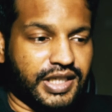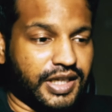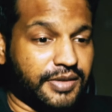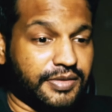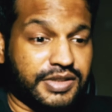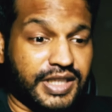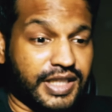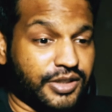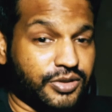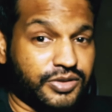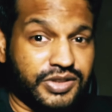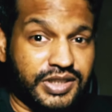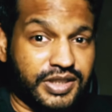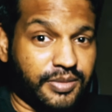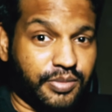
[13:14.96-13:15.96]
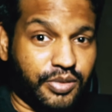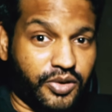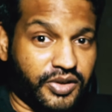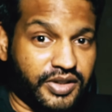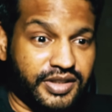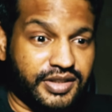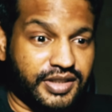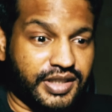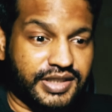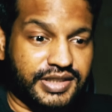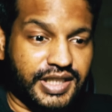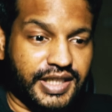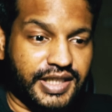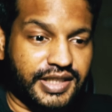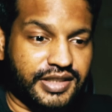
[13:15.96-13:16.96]
which I don't see the point
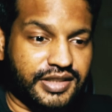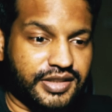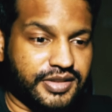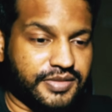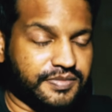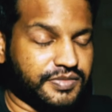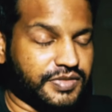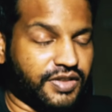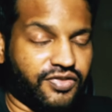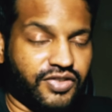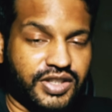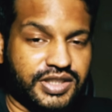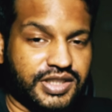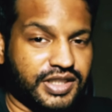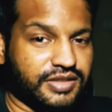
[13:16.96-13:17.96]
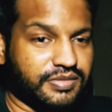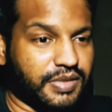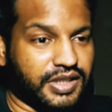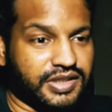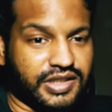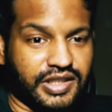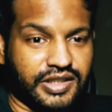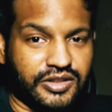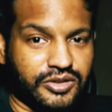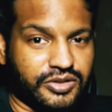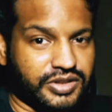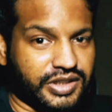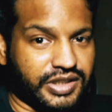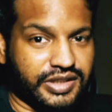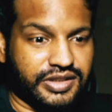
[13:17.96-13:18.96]
because like the feature is basically
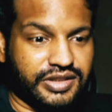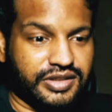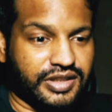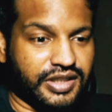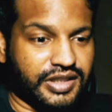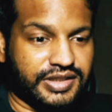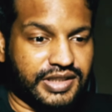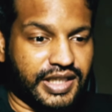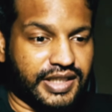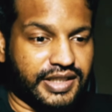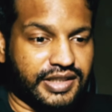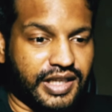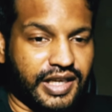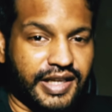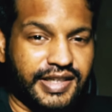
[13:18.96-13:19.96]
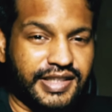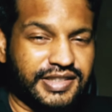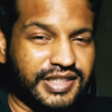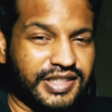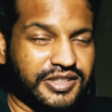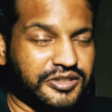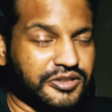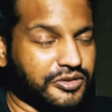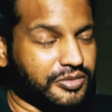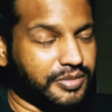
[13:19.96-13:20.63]
useless because like the latency is too